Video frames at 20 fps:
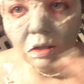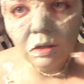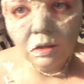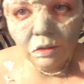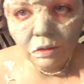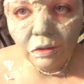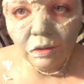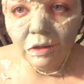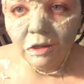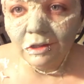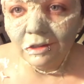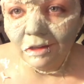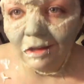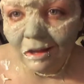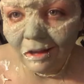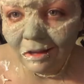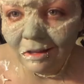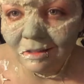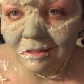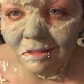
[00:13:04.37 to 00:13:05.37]
Okay
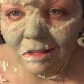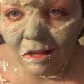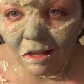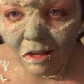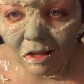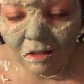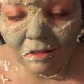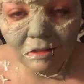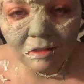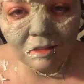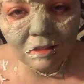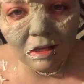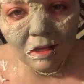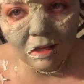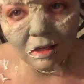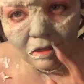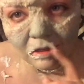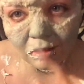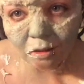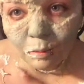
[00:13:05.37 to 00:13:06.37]
guys, I had to
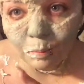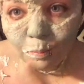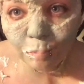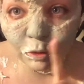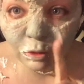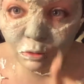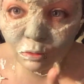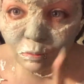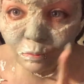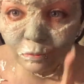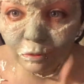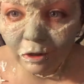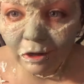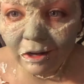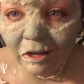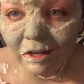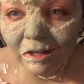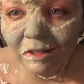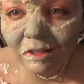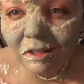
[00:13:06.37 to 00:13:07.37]
take a puke
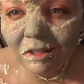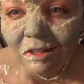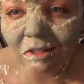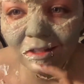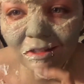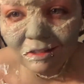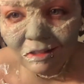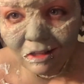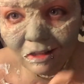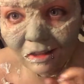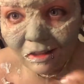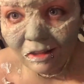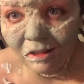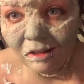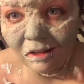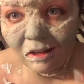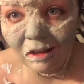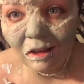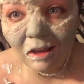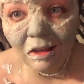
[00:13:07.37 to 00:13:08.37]
break because I
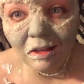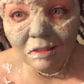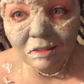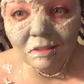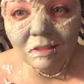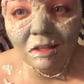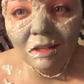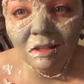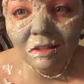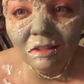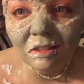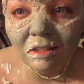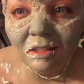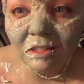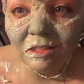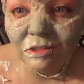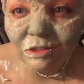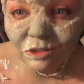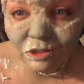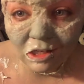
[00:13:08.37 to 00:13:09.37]
think I accidentally
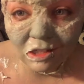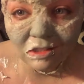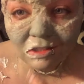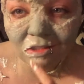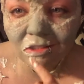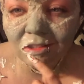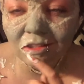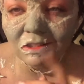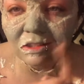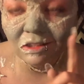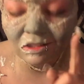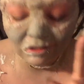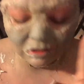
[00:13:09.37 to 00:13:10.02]
ingested the